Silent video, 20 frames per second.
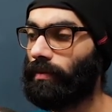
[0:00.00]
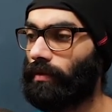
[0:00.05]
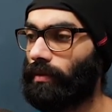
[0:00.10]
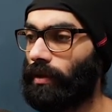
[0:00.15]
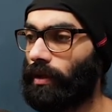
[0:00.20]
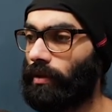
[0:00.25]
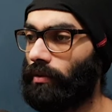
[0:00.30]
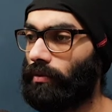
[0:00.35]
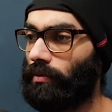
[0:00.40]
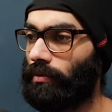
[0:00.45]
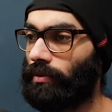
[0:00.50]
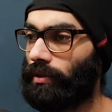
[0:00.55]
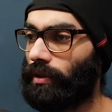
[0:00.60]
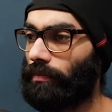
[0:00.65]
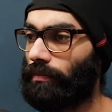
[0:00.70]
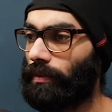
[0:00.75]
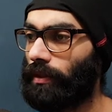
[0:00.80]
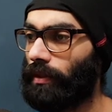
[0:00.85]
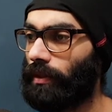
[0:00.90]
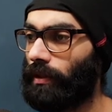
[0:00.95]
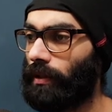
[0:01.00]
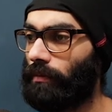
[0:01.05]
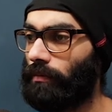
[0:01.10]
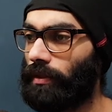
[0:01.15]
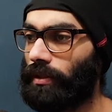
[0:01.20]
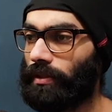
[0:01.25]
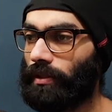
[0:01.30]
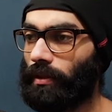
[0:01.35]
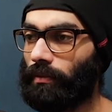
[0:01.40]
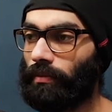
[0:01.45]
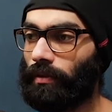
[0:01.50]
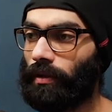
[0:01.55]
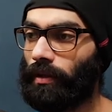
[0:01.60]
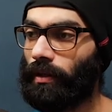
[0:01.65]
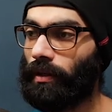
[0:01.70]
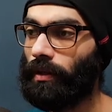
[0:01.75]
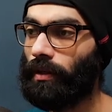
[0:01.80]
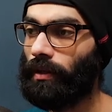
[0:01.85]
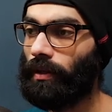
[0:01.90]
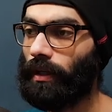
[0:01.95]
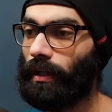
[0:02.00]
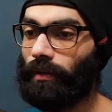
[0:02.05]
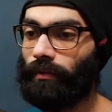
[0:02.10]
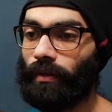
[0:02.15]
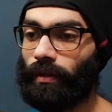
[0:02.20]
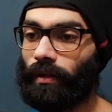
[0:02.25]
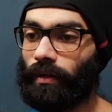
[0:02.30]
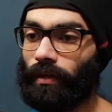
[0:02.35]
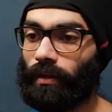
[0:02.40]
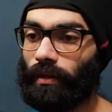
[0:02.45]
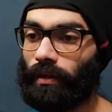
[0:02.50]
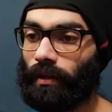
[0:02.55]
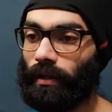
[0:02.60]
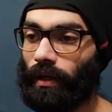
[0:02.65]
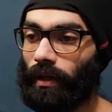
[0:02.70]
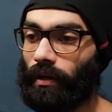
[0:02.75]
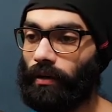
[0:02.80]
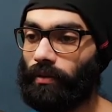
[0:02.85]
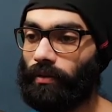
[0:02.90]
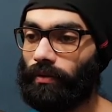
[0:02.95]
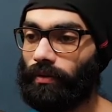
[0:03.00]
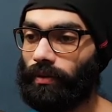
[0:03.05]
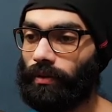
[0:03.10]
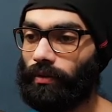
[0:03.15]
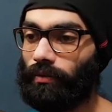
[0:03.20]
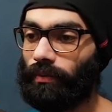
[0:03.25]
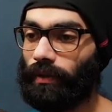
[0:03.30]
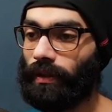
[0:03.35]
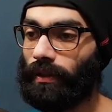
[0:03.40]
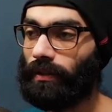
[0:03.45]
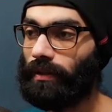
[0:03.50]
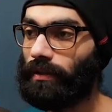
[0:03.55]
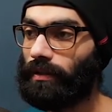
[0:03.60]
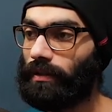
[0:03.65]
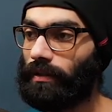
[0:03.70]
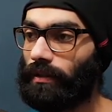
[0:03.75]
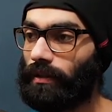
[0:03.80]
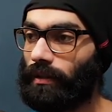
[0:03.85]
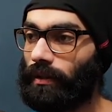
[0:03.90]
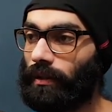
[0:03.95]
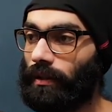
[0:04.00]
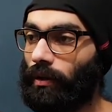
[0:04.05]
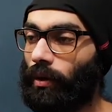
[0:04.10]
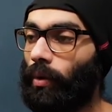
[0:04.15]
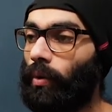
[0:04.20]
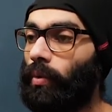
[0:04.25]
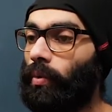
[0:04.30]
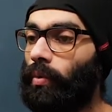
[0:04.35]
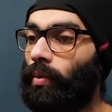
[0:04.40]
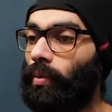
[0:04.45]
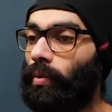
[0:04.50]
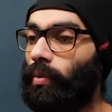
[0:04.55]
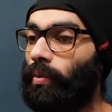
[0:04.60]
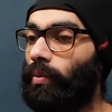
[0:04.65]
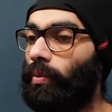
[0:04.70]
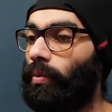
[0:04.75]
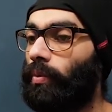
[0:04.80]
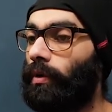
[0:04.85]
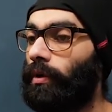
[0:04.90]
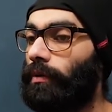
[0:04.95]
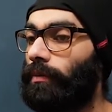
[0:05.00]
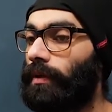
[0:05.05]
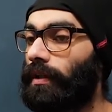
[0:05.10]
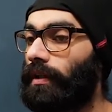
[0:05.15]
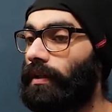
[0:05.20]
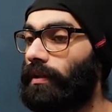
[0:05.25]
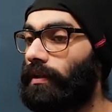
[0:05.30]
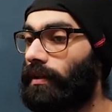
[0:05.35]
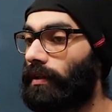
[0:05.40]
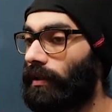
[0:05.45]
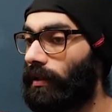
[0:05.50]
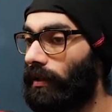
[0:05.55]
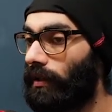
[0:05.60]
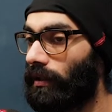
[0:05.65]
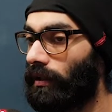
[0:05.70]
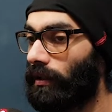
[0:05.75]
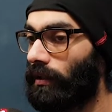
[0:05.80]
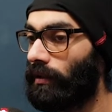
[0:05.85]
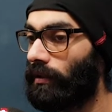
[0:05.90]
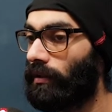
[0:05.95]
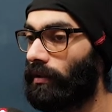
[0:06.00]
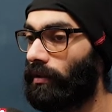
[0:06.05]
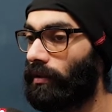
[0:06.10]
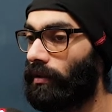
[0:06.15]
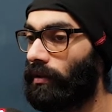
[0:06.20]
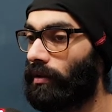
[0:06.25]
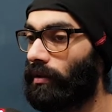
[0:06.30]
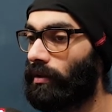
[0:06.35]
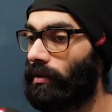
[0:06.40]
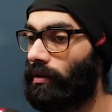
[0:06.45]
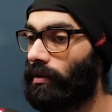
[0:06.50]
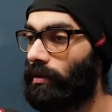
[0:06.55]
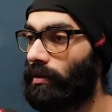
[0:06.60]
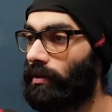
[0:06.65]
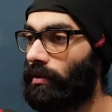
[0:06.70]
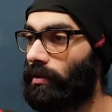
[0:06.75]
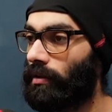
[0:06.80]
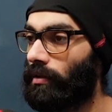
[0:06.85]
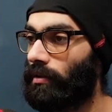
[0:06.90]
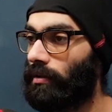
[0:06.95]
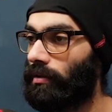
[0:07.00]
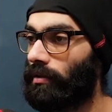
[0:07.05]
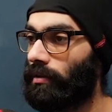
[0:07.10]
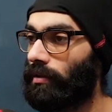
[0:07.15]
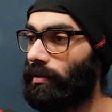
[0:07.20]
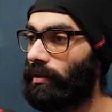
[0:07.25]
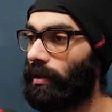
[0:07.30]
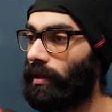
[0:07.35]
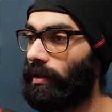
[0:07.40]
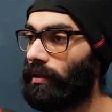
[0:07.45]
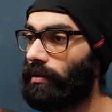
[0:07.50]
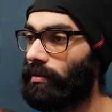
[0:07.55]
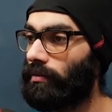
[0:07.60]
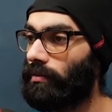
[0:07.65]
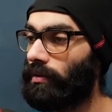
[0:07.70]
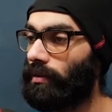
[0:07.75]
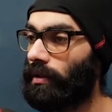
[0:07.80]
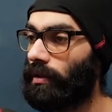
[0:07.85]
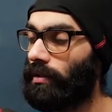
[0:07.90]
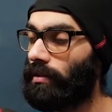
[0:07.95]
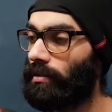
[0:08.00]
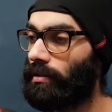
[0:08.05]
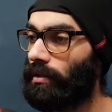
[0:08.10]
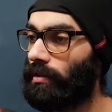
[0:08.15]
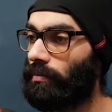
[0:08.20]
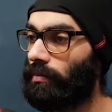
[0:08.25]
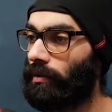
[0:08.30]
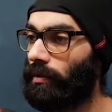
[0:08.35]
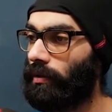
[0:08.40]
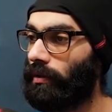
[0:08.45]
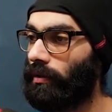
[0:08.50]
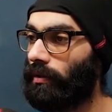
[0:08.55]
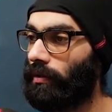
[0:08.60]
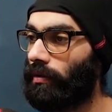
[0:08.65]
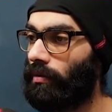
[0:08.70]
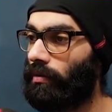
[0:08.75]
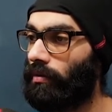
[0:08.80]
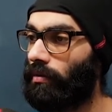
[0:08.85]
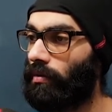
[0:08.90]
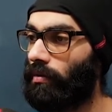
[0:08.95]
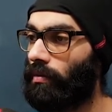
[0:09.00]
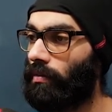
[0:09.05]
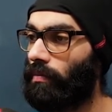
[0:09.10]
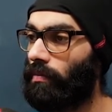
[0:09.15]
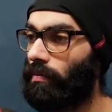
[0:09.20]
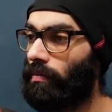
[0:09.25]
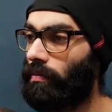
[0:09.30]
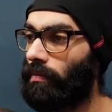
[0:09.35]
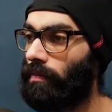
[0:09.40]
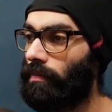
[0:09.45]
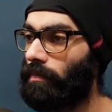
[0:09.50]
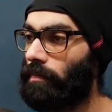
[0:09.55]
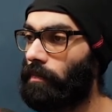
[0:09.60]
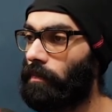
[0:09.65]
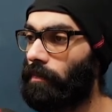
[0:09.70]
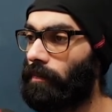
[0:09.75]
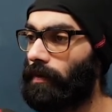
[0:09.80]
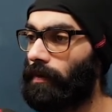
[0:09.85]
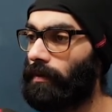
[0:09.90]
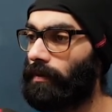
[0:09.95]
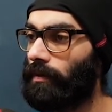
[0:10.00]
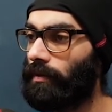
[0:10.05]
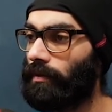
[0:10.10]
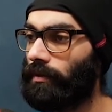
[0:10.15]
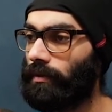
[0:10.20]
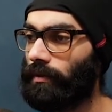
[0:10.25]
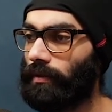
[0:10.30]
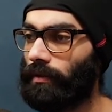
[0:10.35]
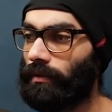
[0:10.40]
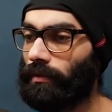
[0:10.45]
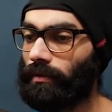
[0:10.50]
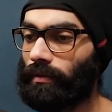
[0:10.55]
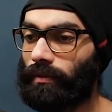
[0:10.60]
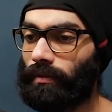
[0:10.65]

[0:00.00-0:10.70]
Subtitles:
I don't know, something I messed up. Anyway, now you make this 3D. Oh, when you're making 3D, that's when that is happening. Interesting.